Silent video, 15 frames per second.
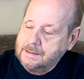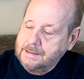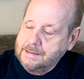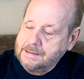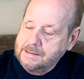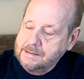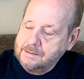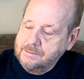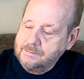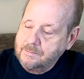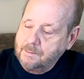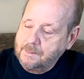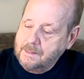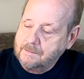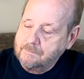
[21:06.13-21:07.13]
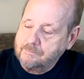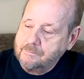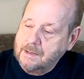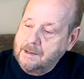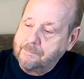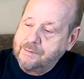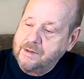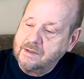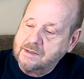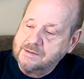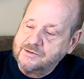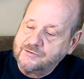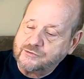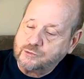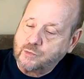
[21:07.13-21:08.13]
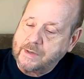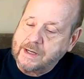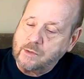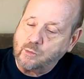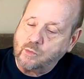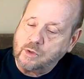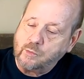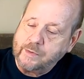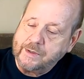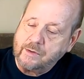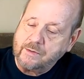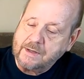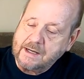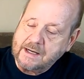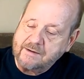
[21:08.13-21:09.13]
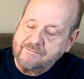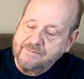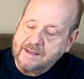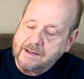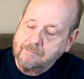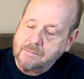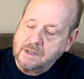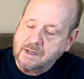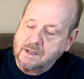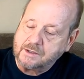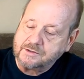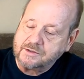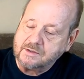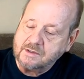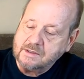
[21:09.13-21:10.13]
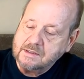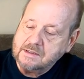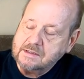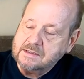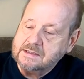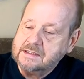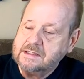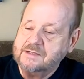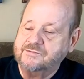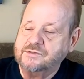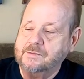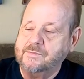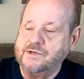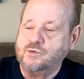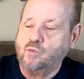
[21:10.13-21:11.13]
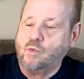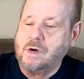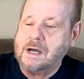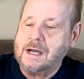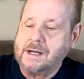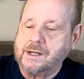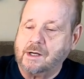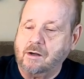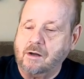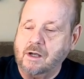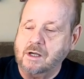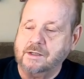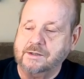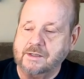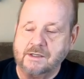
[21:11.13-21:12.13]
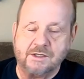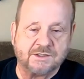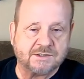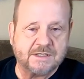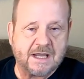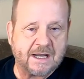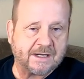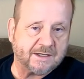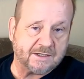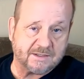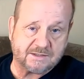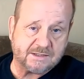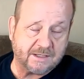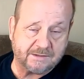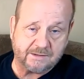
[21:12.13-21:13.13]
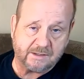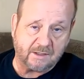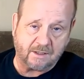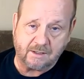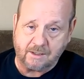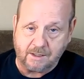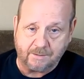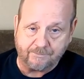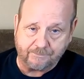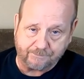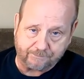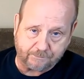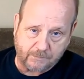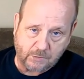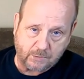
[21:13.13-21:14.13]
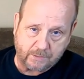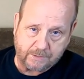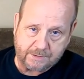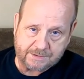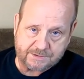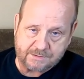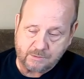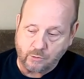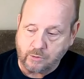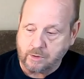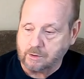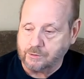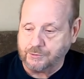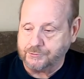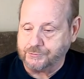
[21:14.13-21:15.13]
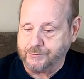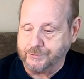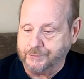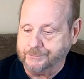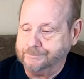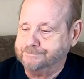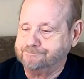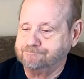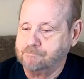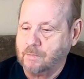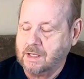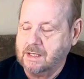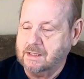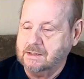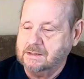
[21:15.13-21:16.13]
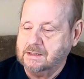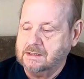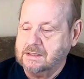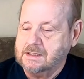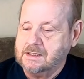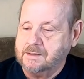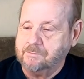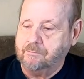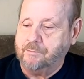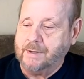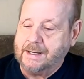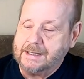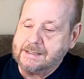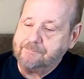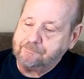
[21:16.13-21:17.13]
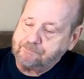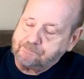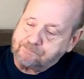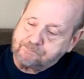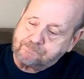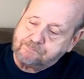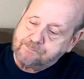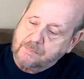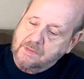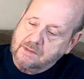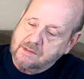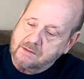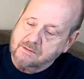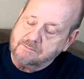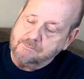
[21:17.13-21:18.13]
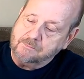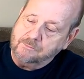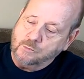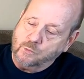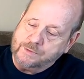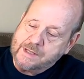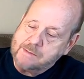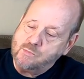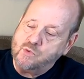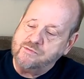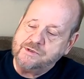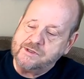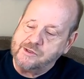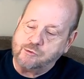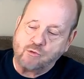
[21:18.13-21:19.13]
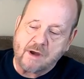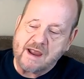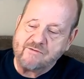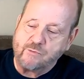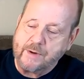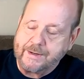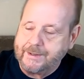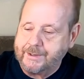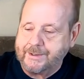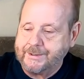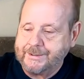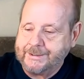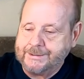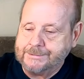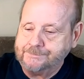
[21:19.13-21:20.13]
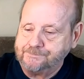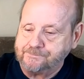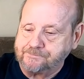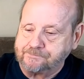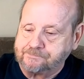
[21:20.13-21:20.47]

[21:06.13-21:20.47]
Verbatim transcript: uh, up here in the street where we don't have that marked. If somebody's walking along there, it's not going to send an alarm or alert to you. But when they move into the driveway area,